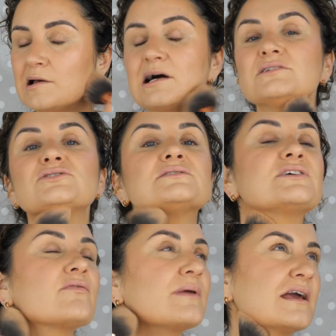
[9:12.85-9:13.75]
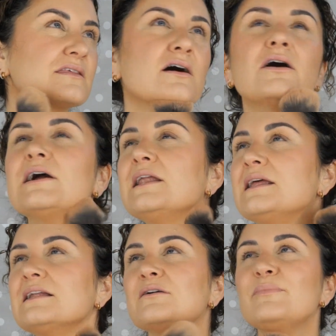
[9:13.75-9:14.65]
and just gives me a
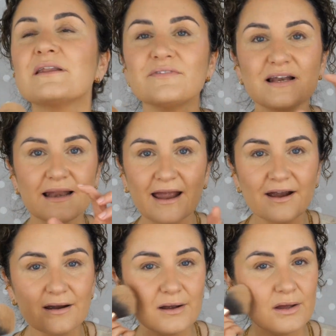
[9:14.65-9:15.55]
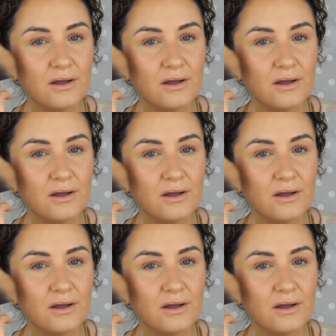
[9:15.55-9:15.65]
tiny little bit of a layer